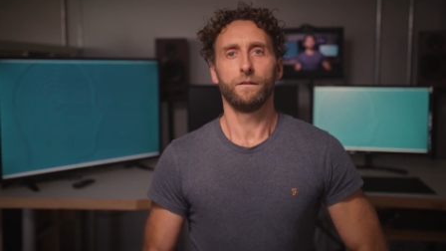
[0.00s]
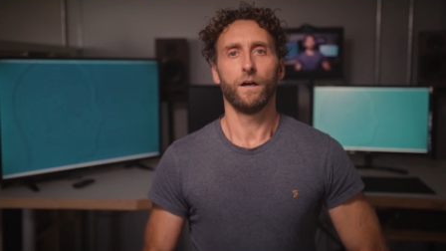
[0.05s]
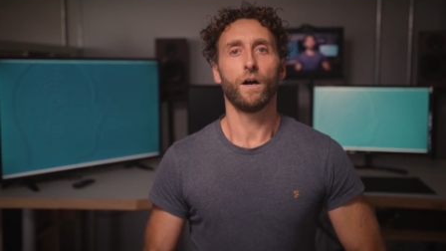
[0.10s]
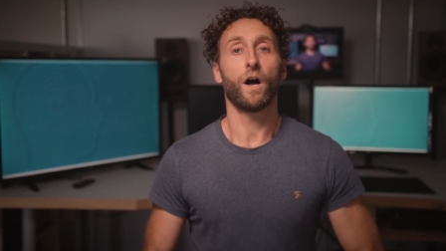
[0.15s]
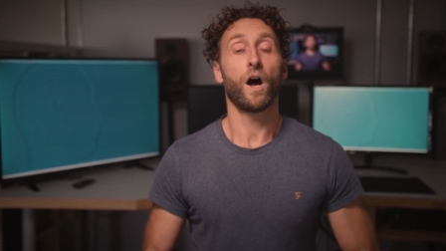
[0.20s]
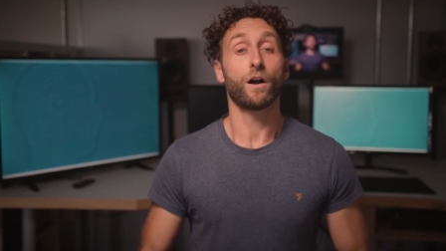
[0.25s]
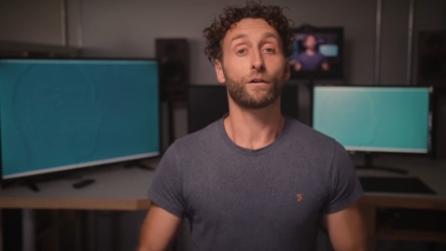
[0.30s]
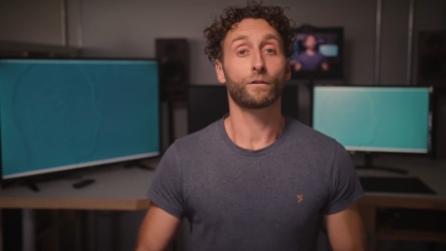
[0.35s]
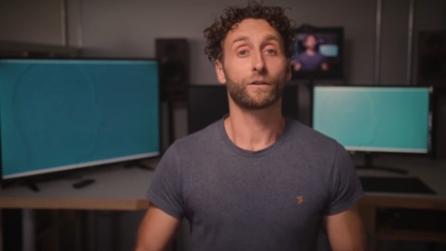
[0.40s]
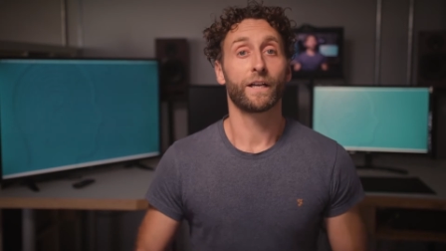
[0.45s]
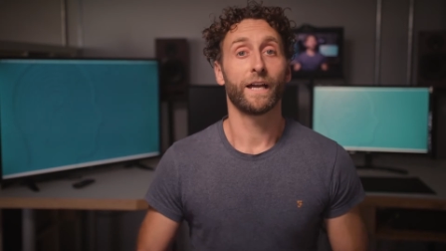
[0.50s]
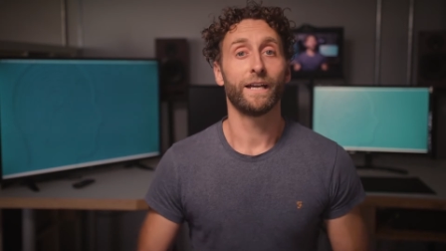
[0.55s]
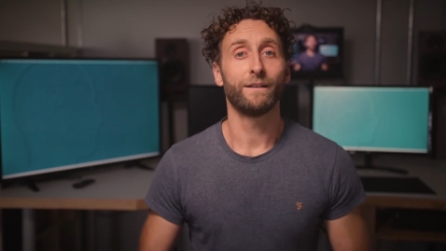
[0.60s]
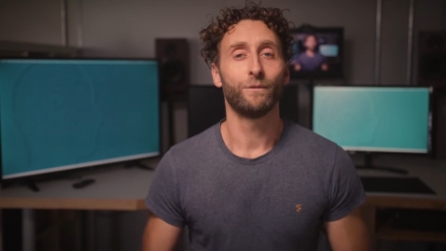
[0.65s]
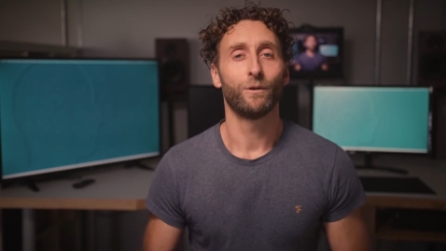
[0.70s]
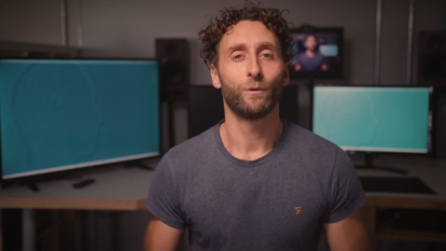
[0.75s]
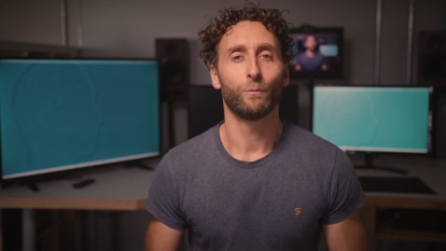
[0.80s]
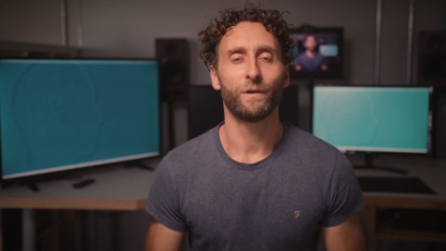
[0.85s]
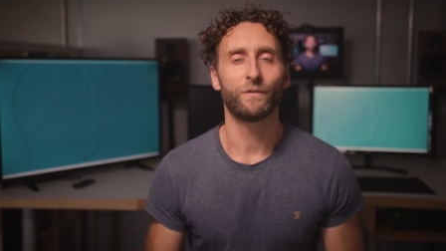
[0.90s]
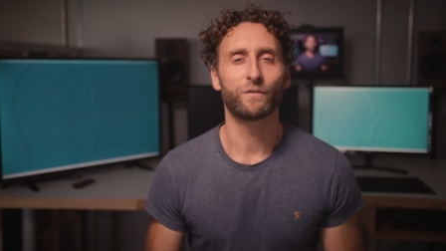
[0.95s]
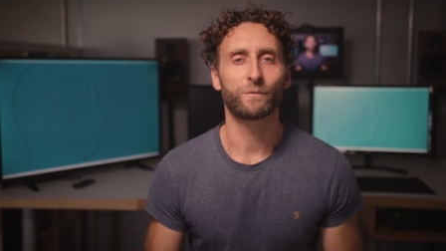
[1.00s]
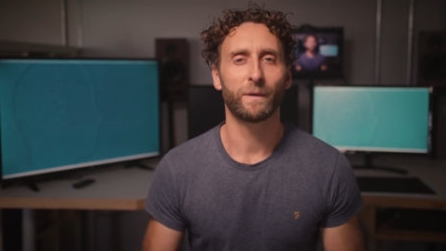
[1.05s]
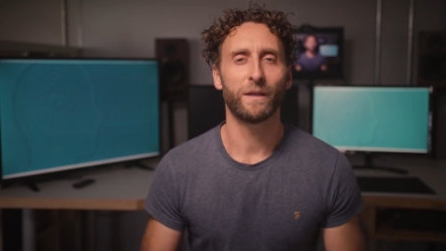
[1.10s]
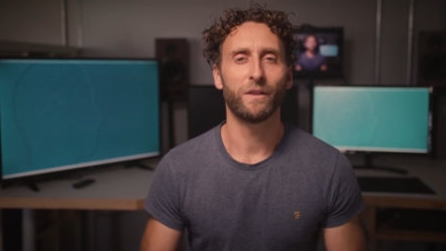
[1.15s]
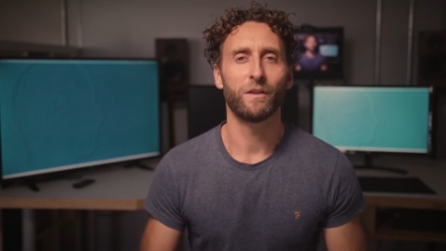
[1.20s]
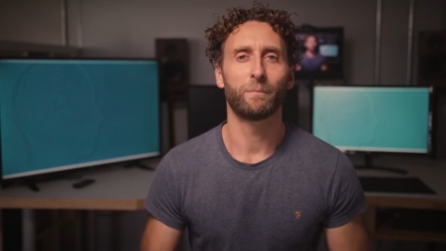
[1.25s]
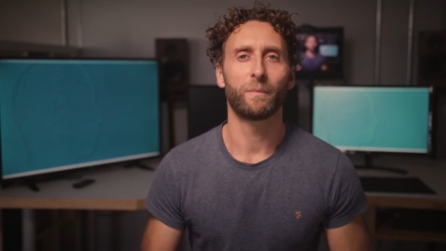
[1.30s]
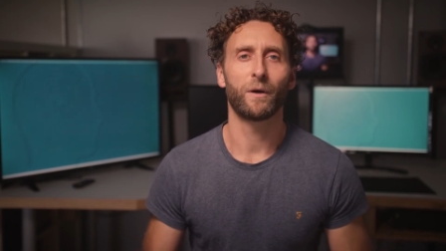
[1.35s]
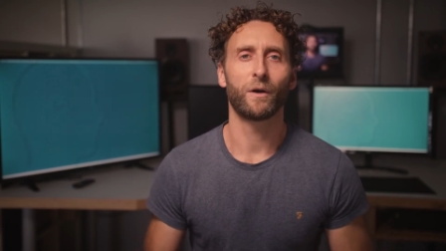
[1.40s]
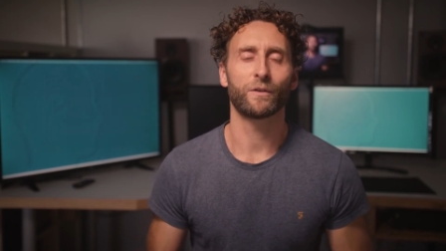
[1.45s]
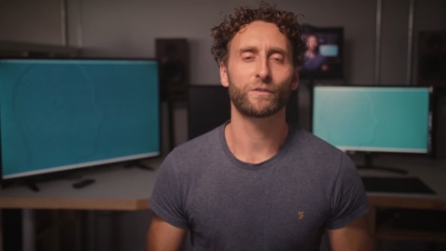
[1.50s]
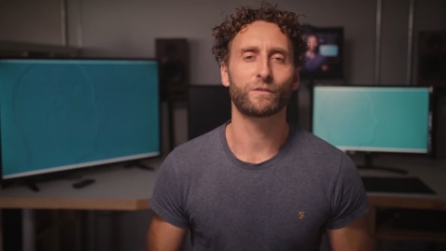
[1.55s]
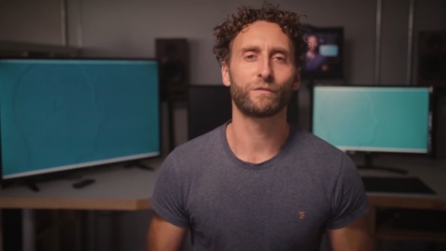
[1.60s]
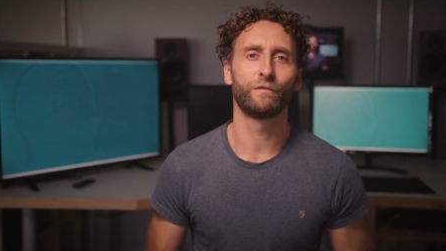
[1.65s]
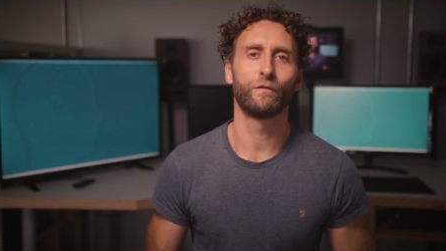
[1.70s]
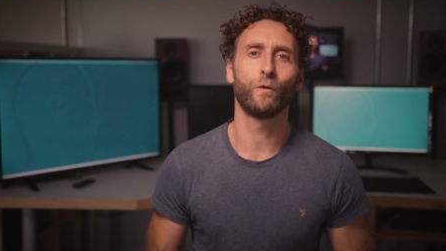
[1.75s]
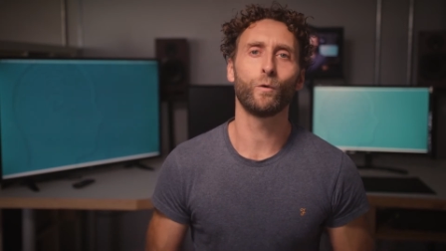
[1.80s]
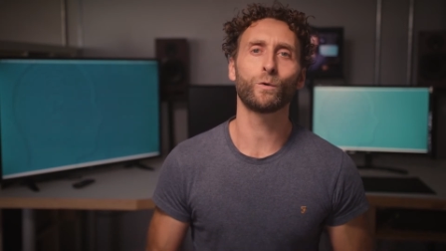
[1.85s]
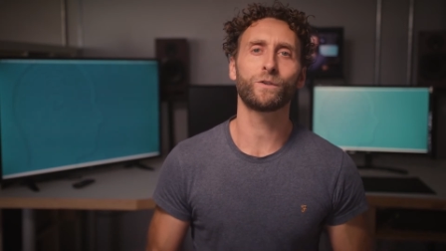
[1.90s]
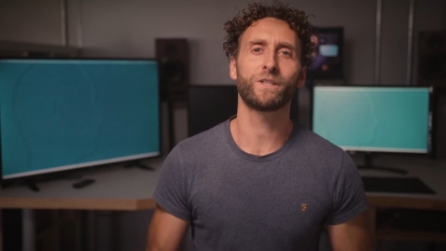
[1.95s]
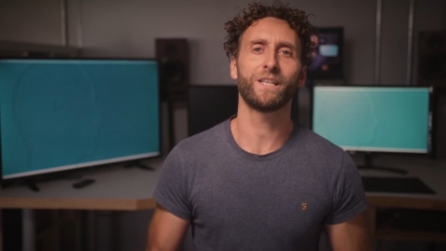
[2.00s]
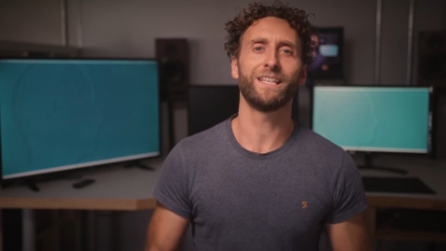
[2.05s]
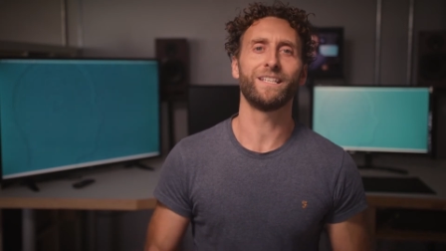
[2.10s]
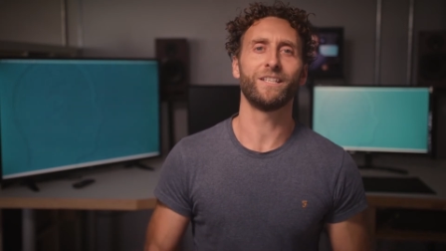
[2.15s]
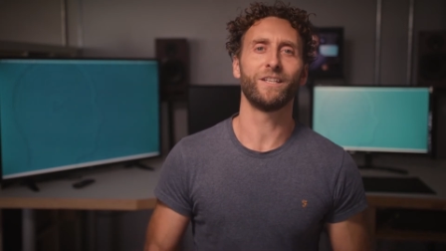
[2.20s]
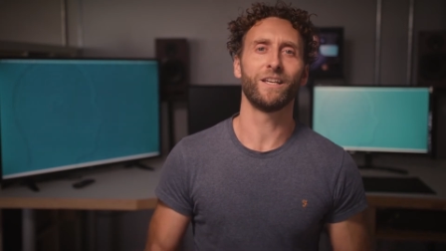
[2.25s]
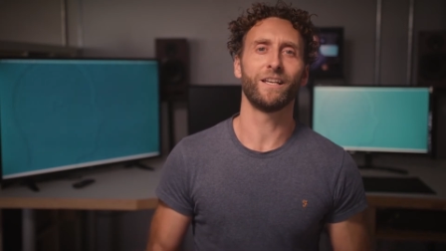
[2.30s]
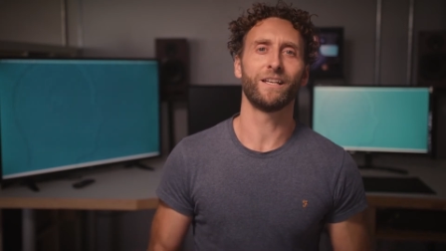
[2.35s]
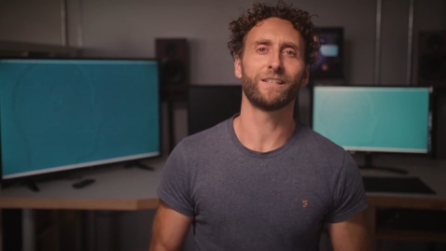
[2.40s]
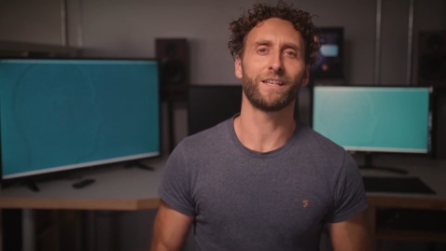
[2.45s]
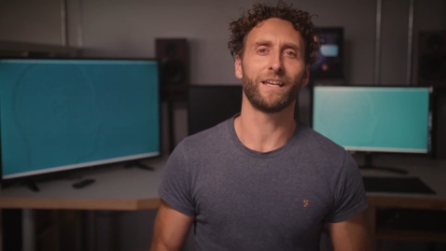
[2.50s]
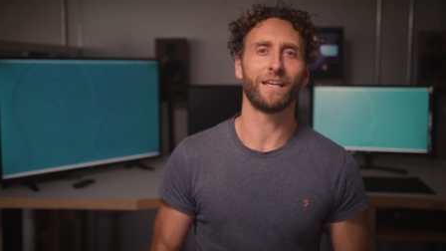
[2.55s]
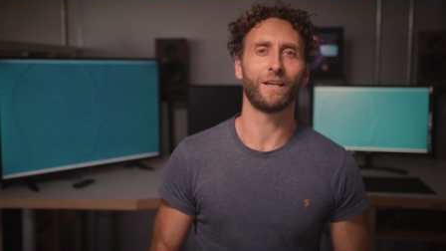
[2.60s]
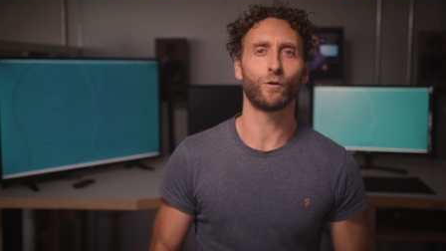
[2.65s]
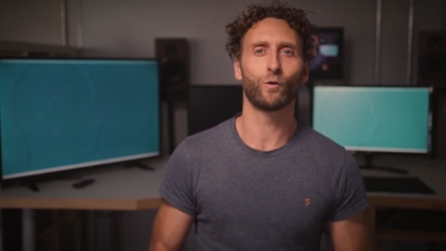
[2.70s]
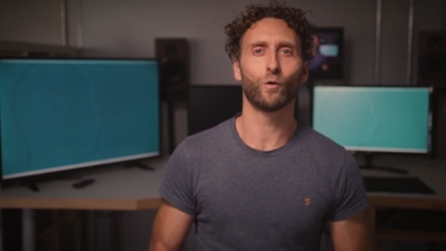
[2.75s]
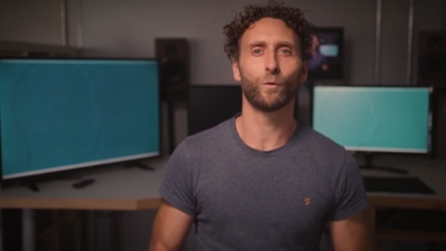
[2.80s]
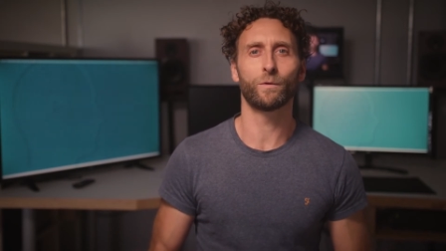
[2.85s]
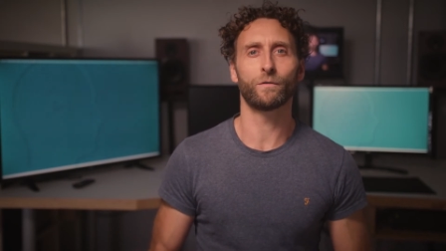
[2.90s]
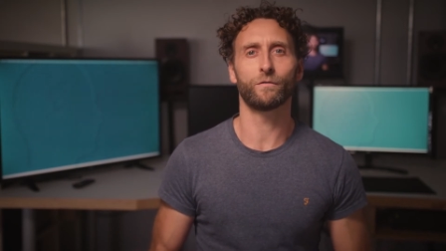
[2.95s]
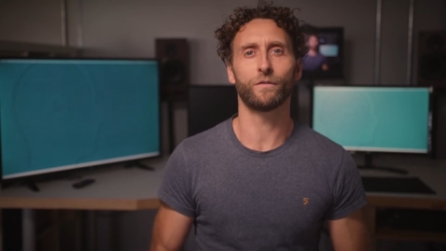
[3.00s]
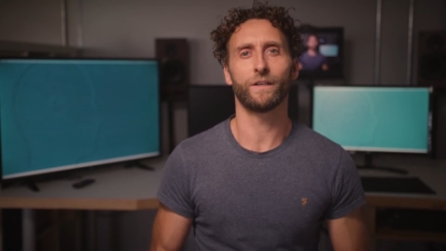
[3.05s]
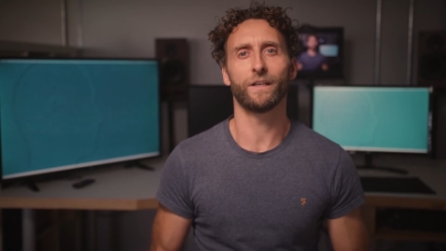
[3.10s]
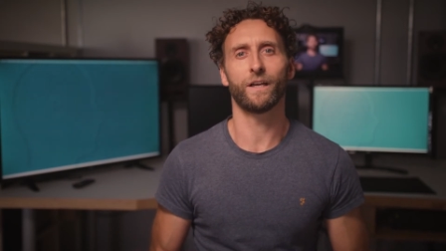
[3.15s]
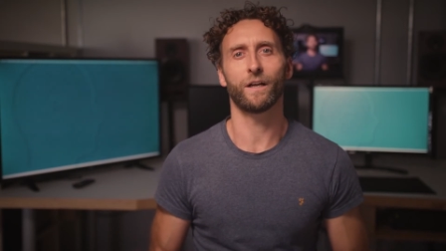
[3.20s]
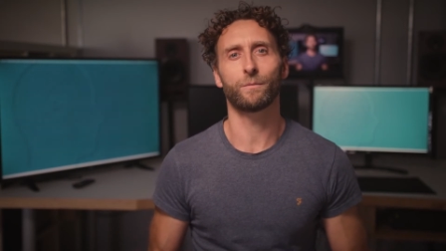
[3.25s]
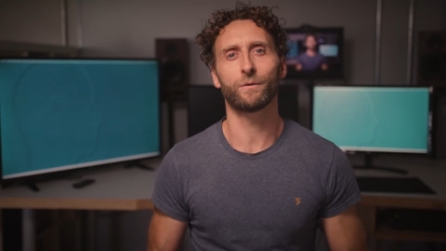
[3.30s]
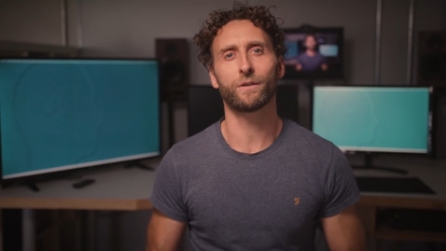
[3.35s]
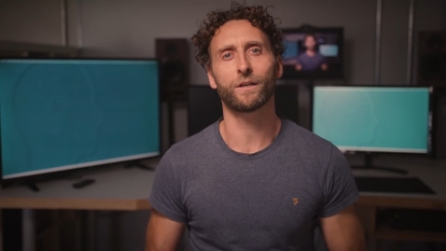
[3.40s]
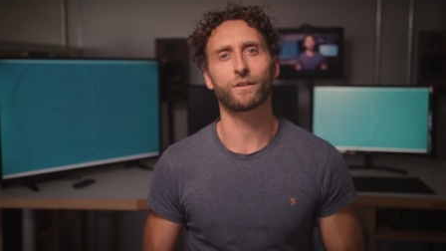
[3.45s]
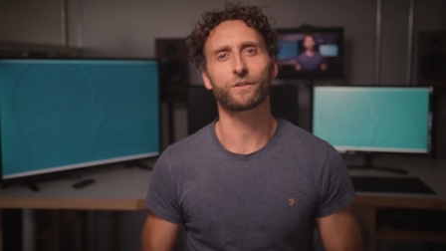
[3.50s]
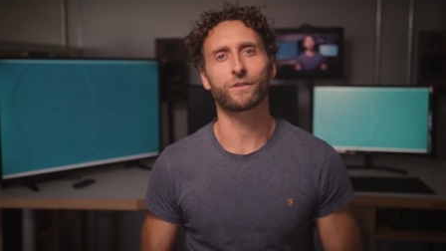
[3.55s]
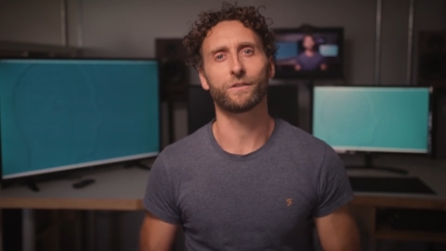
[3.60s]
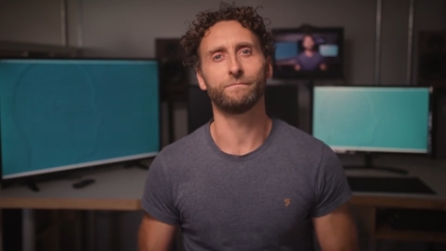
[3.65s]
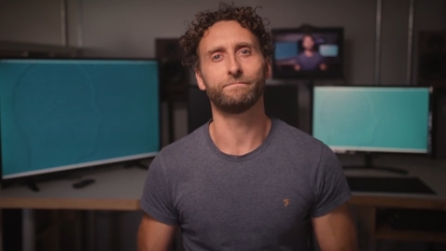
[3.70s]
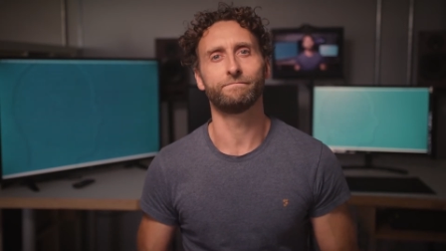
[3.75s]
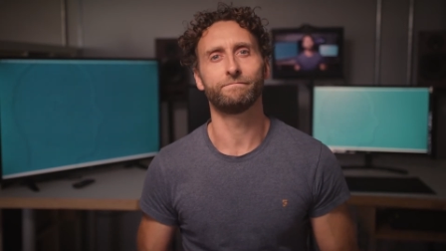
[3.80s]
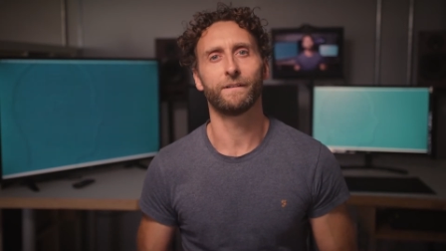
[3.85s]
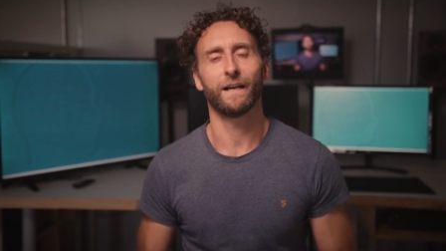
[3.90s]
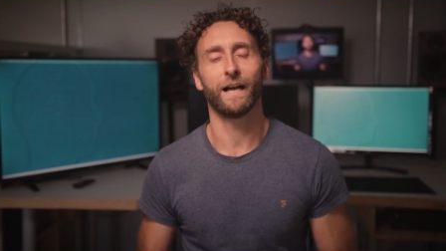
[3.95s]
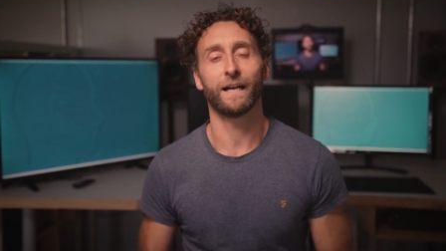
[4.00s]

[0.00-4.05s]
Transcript: At Hurricane, we've spent the past 14 years in corporate video production,